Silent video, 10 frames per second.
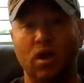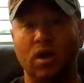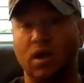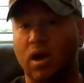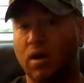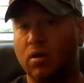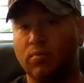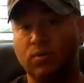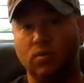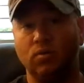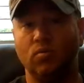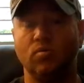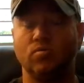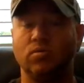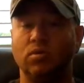good luck. I hope
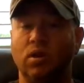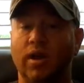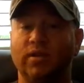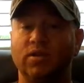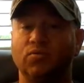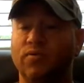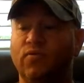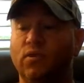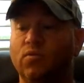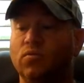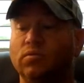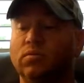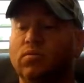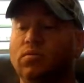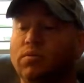you like this
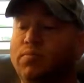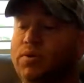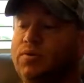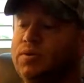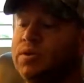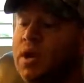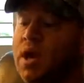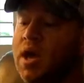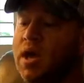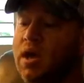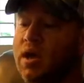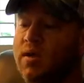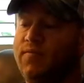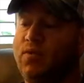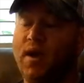review on the boots.
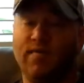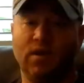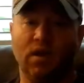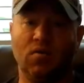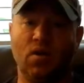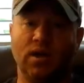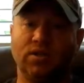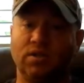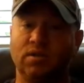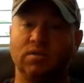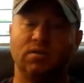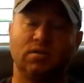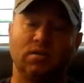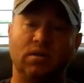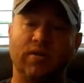If you have any
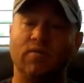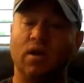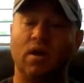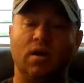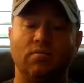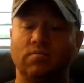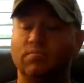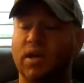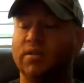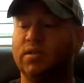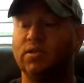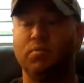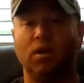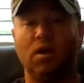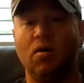questions, leave a
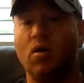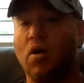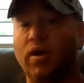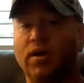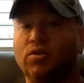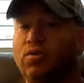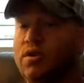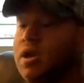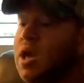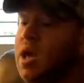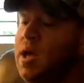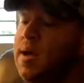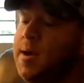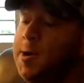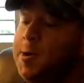message below. I'll answer it.